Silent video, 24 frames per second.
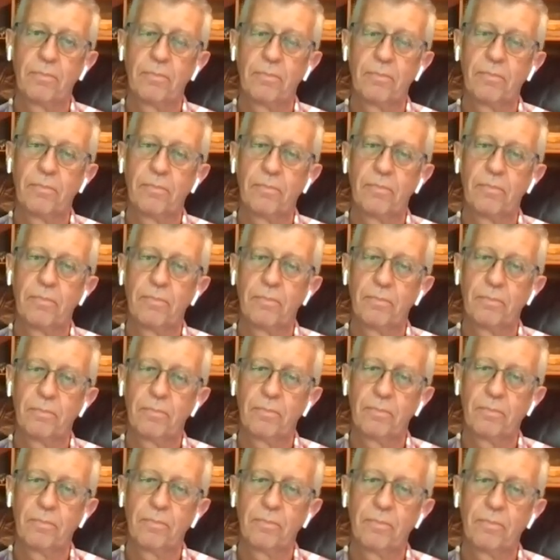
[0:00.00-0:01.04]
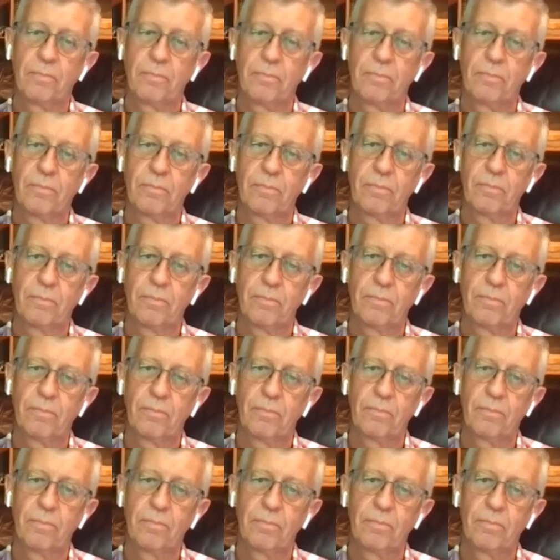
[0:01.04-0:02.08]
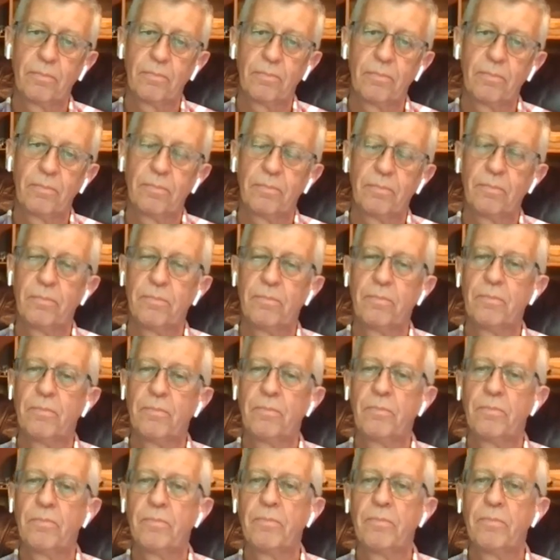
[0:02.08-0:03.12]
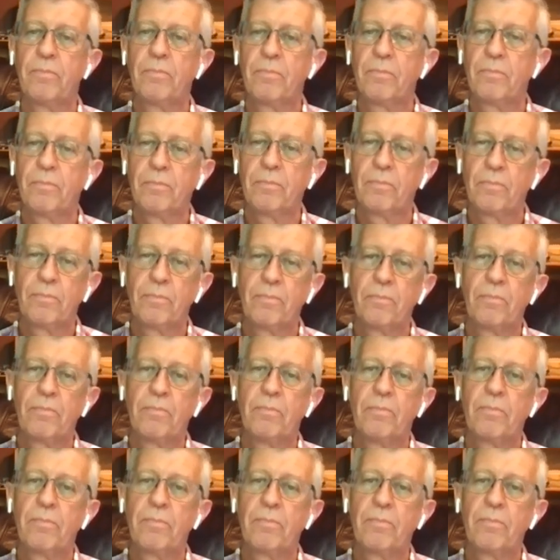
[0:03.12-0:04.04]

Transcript: (silent)